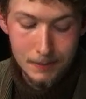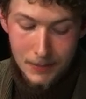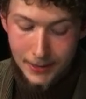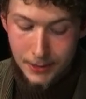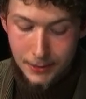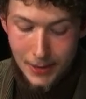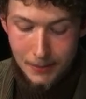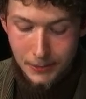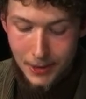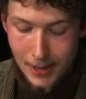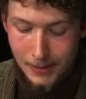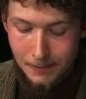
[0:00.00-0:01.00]
At the same
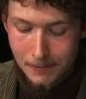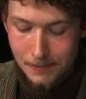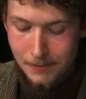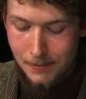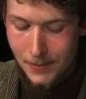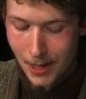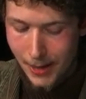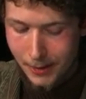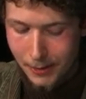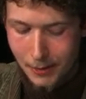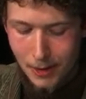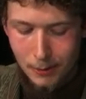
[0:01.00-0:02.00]
time,
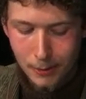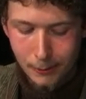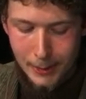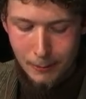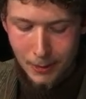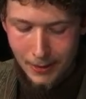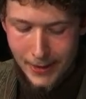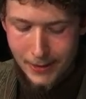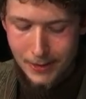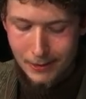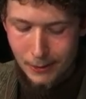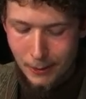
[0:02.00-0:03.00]
iconography
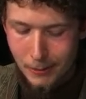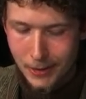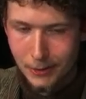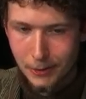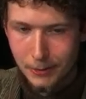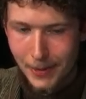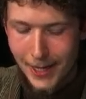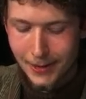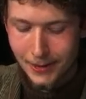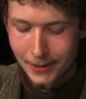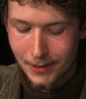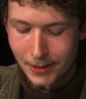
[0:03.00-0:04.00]
related to the region's
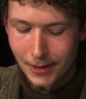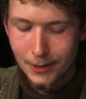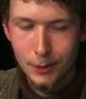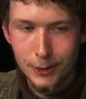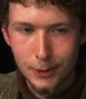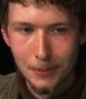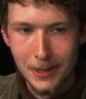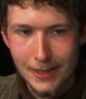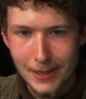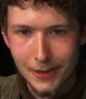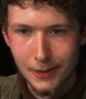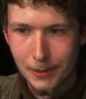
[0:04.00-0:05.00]
past is also
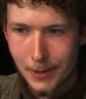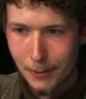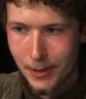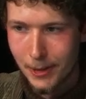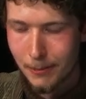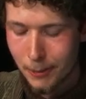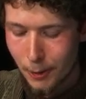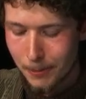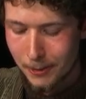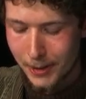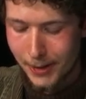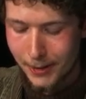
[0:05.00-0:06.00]
beginning to be
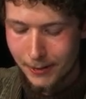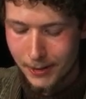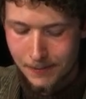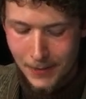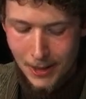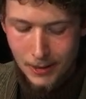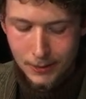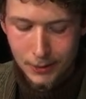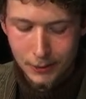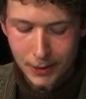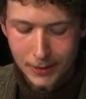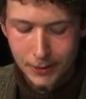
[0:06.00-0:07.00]
reappropriated,
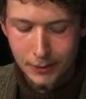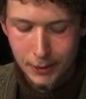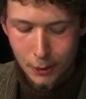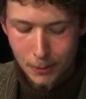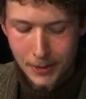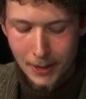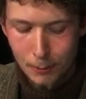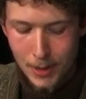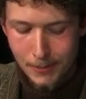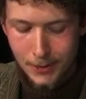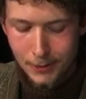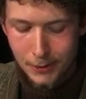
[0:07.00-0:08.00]
such as the Zenobia
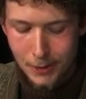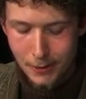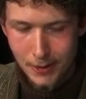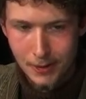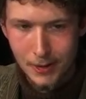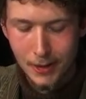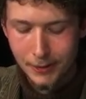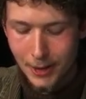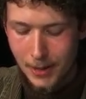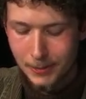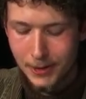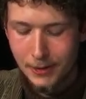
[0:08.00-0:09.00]
Women's Union
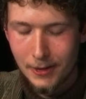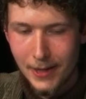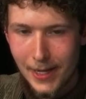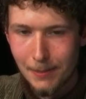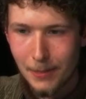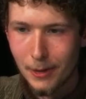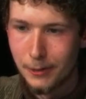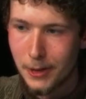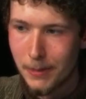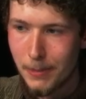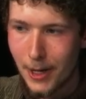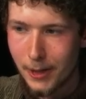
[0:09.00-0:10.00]
adopting the name of
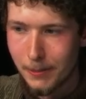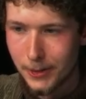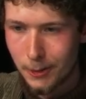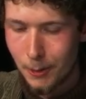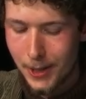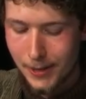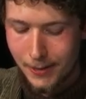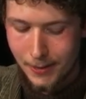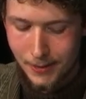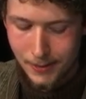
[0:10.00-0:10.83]
the eponymous queen.